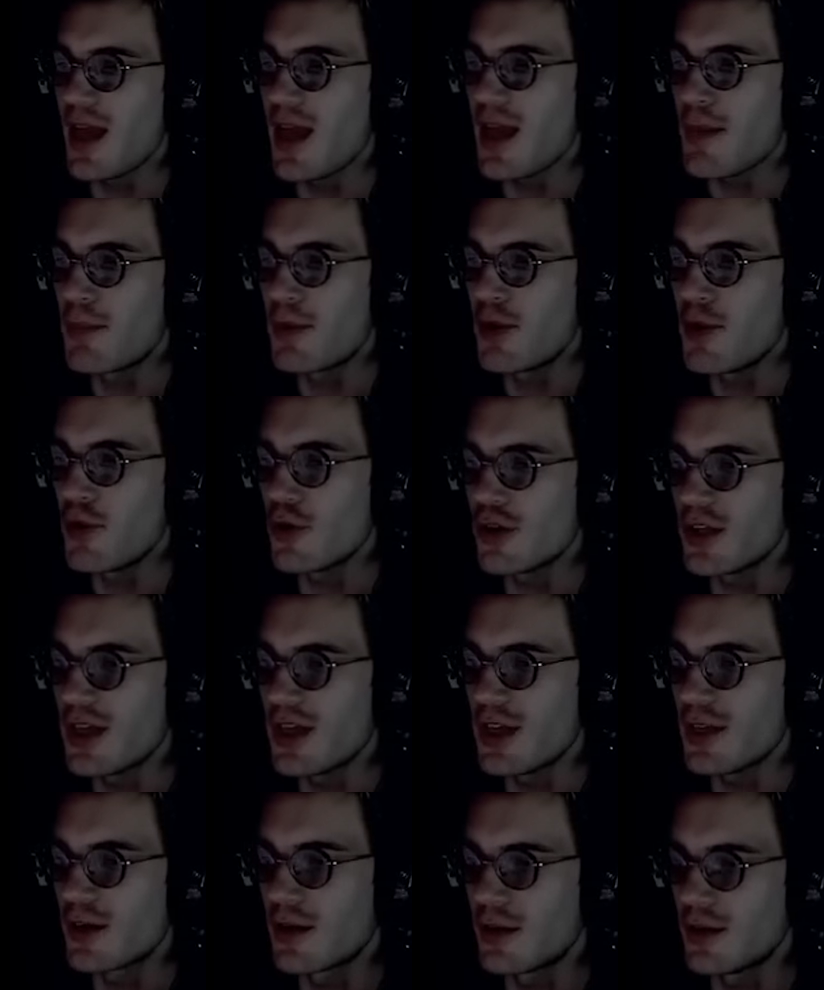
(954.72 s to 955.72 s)
Ib, look,
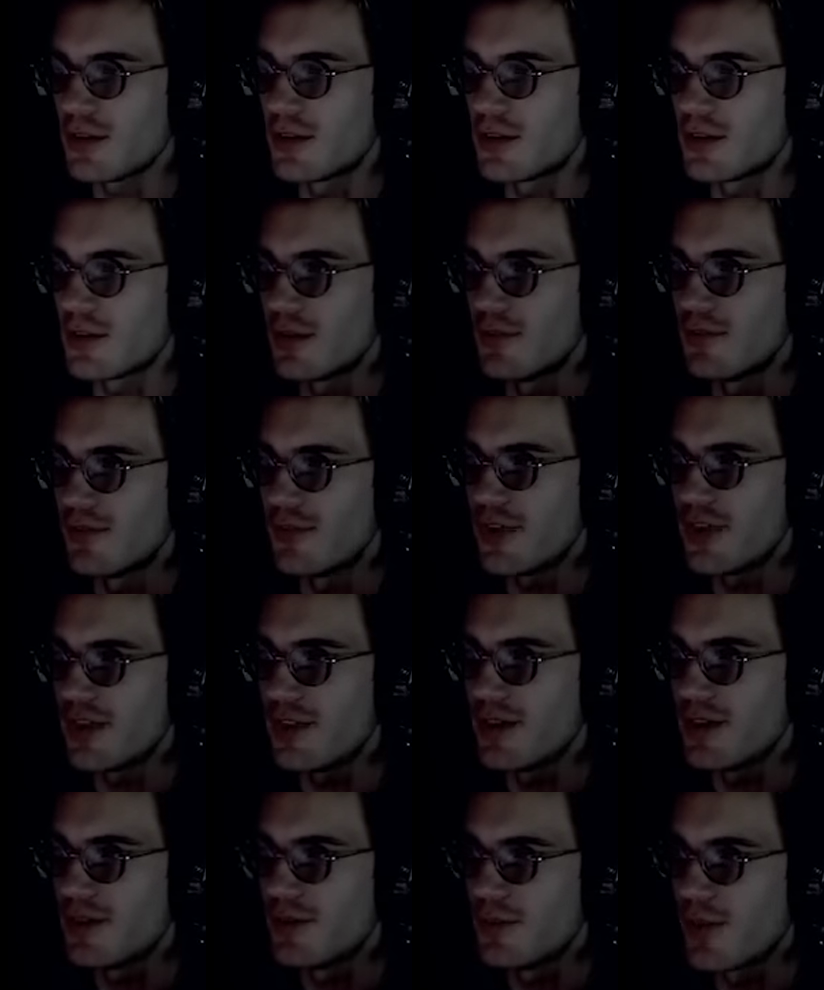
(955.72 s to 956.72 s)
he caught
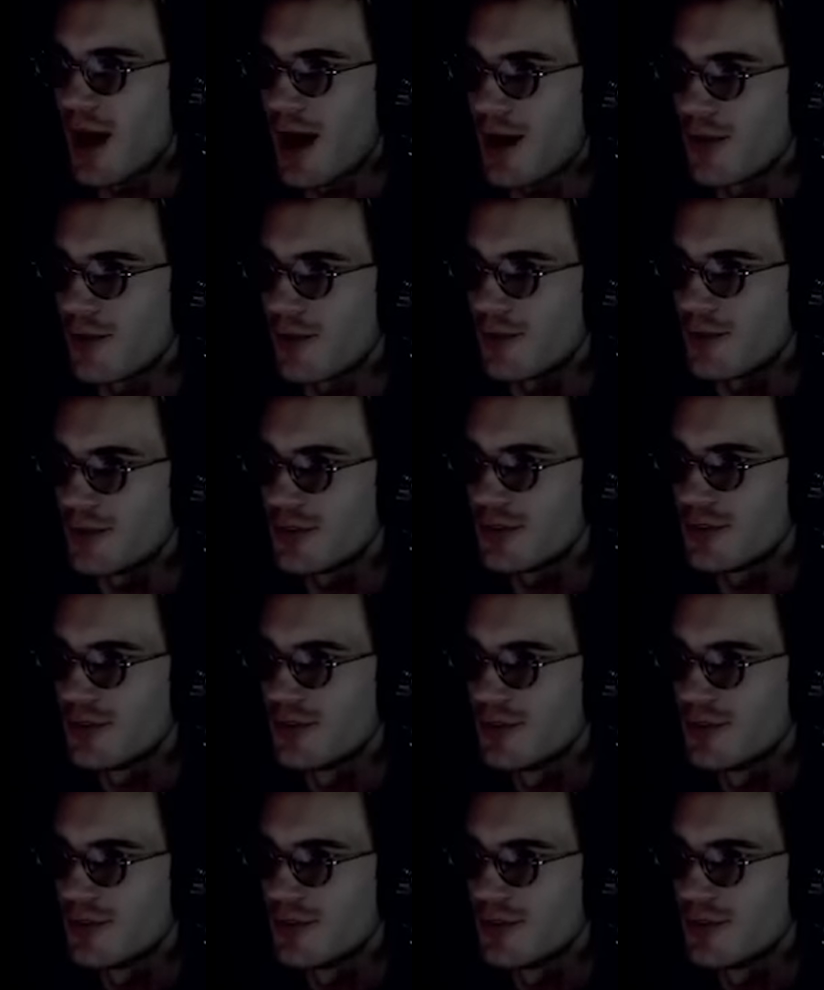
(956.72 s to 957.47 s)
something. Wow!